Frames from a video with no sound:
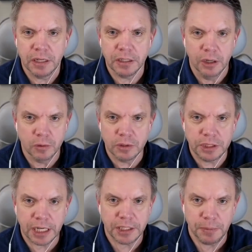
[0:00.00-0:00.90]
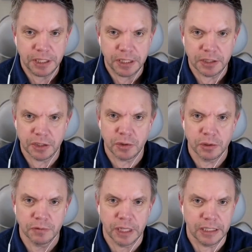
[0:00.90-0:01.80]
ChatGPT is just
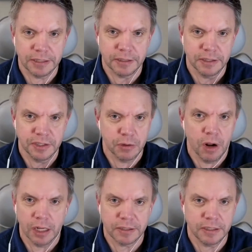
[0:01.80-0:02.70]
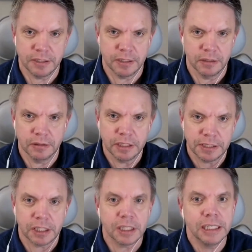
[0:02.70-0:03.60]
sort of like, it's the Xerox, it's the
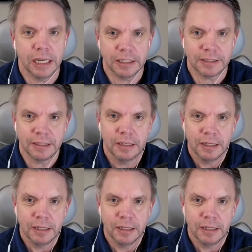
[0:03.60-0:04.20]
Kleenex,